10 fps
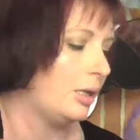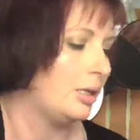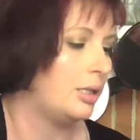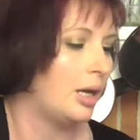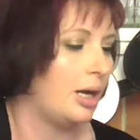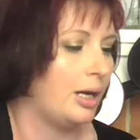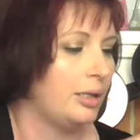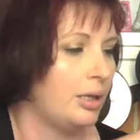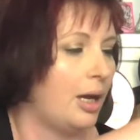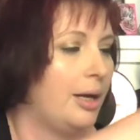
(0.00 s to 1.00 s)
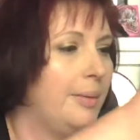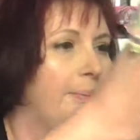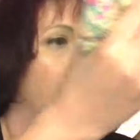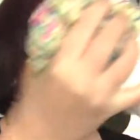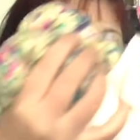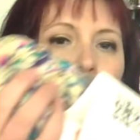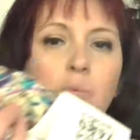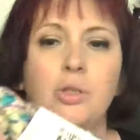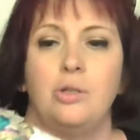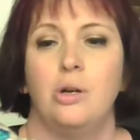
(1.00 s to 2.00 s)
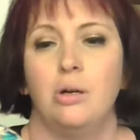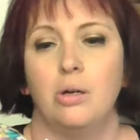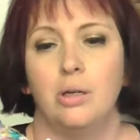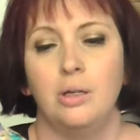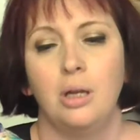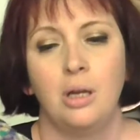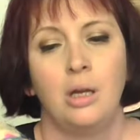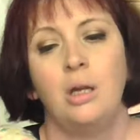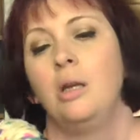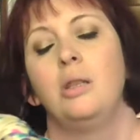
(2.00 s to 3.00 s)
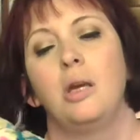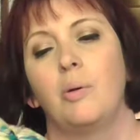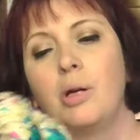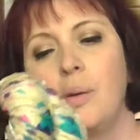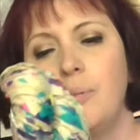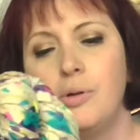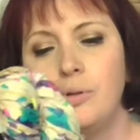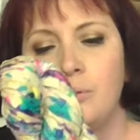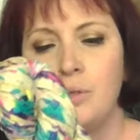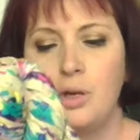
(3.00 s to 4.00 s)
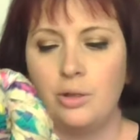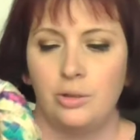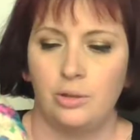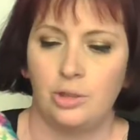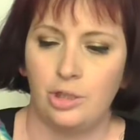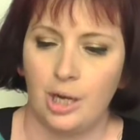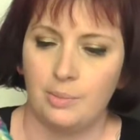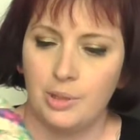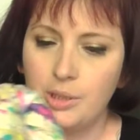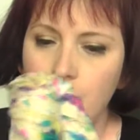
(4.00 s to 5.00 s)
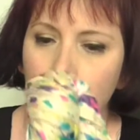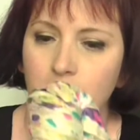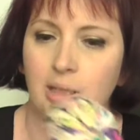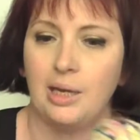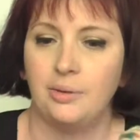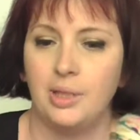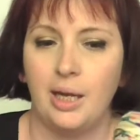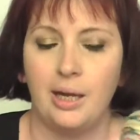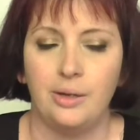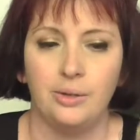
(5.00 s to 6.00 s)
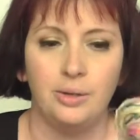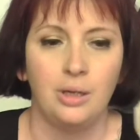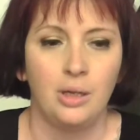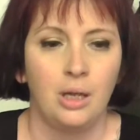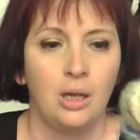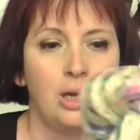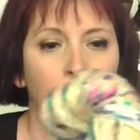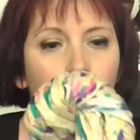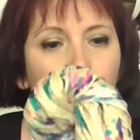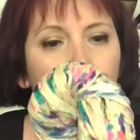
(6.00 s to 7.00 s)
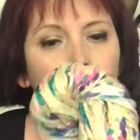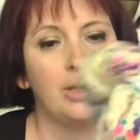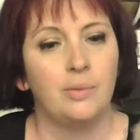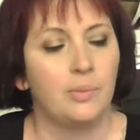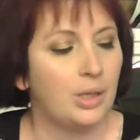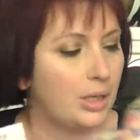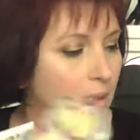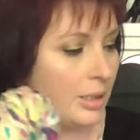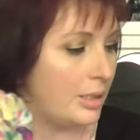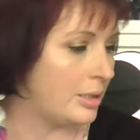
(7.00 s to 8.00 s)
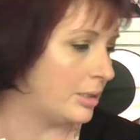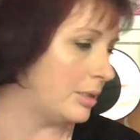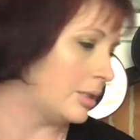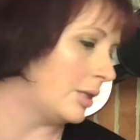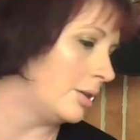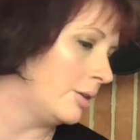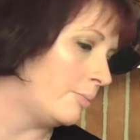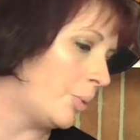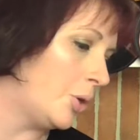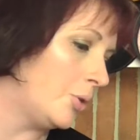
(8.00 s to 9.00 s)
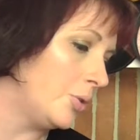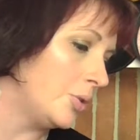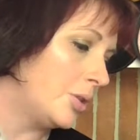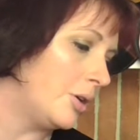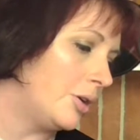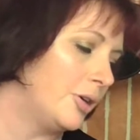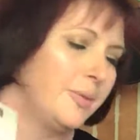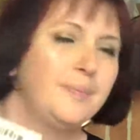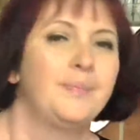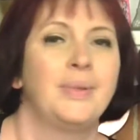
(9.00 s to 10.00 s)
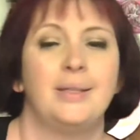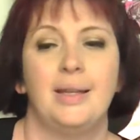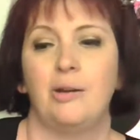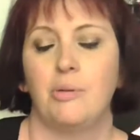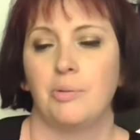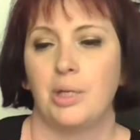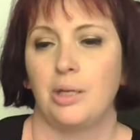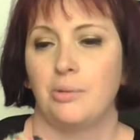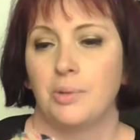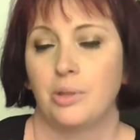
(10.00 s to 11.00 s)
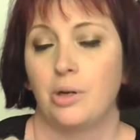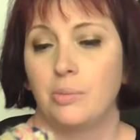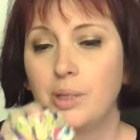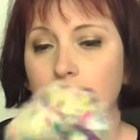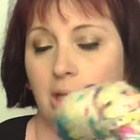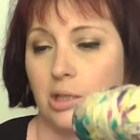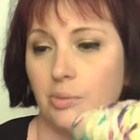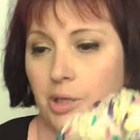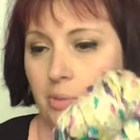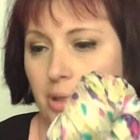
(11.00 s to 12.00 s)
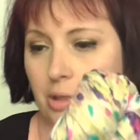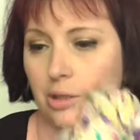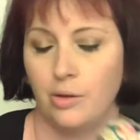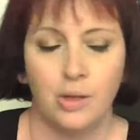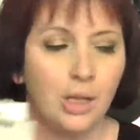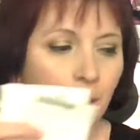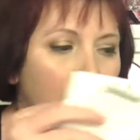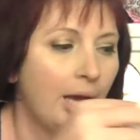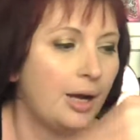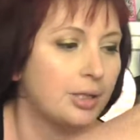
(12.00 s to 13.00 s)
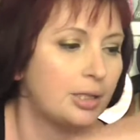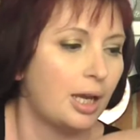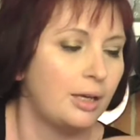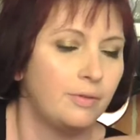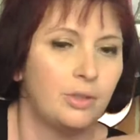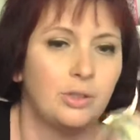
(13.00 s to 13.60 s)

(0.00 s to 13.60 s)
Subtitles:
I got was yarn. There were a couple yarn shops downtown. One of them is Pearls Yarn, and I don't remember what the other one was called because that's the one I went to. Outside of the